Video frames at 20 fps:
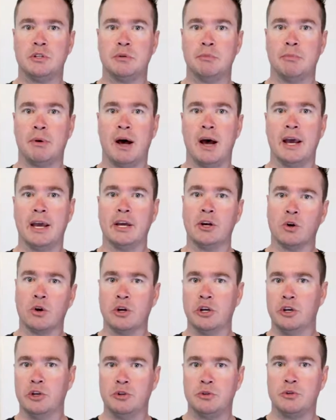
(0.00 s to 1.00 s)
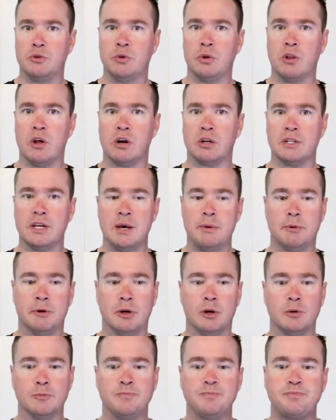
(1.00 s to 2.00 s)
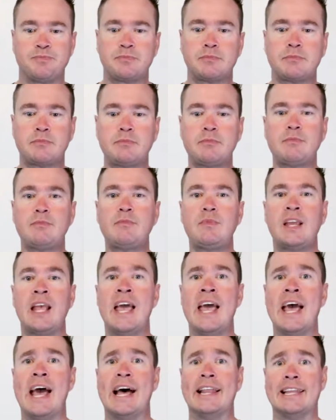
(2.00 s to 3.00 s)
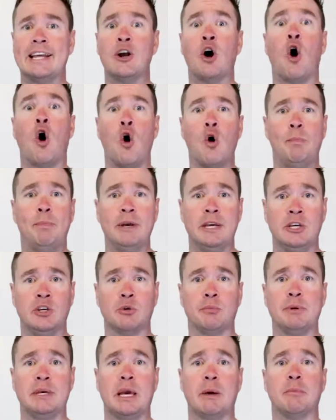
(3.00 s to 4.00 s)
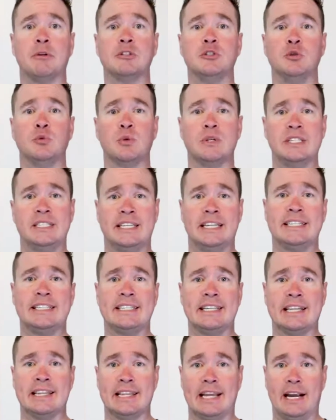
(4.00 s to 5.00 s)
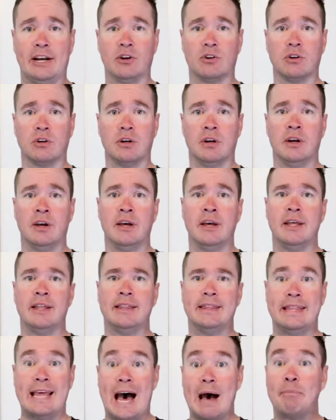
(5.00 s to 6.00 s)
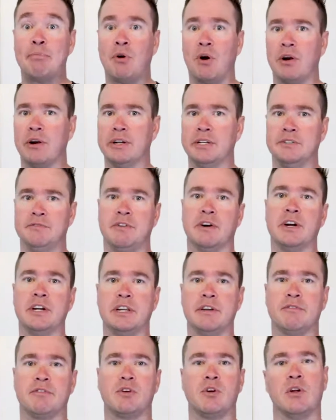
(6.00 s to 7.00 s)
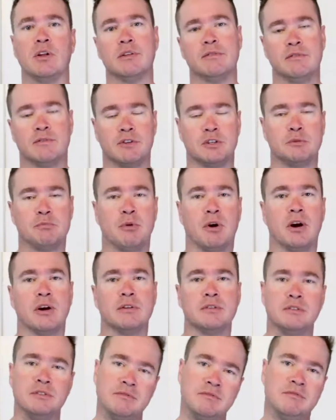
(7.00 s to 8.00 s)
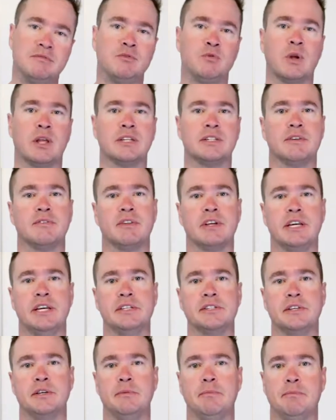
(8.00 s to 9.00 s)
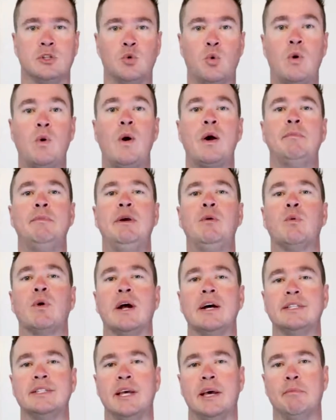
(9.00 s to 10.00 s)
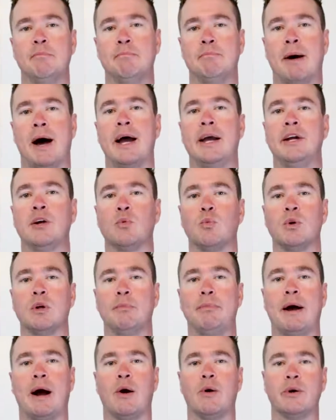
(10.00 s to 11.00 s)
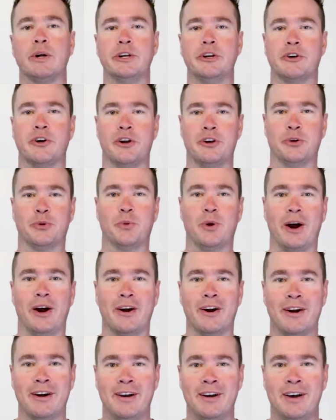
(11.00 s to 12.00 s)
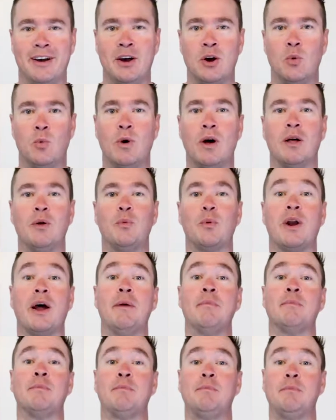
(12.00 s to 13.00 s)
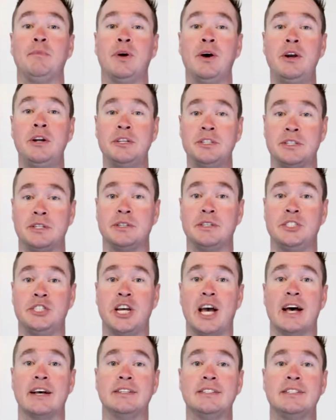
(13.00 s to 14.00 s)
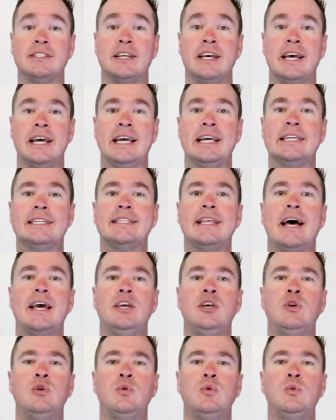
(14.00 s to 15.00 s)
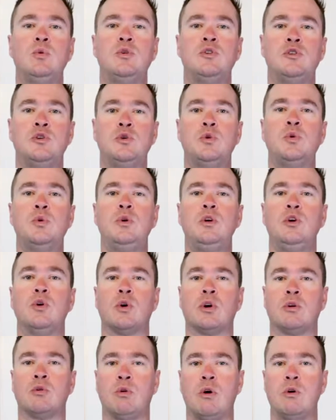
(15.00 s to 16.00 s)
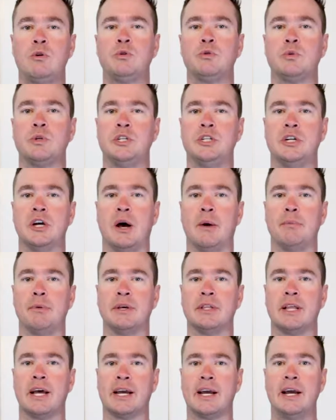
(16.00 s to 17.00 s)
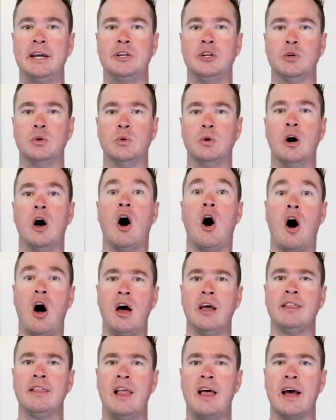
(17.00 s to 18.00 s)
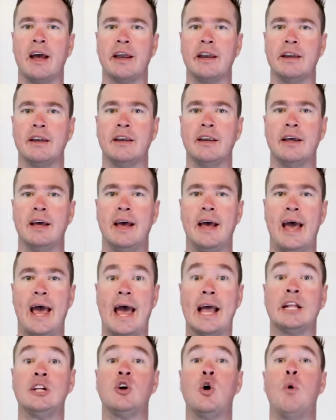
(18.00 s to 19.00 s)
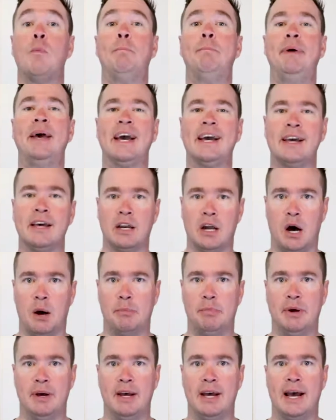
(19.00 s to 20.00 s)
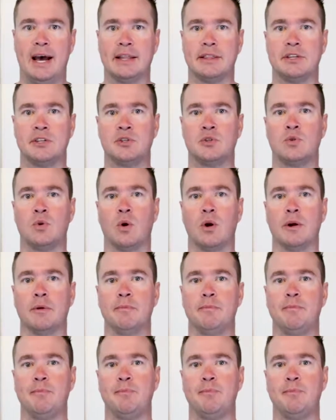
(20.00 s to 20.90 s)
to buying or you used to a long time ago, and then hoping you'll be able to resist it later. That part is very difficult. First part, relatively easy. So what do I mean when I say buy your willpower in your underwear? Well, what I'm going to suggest is that you do your grocery shopping like I do online and go pick it up at the store.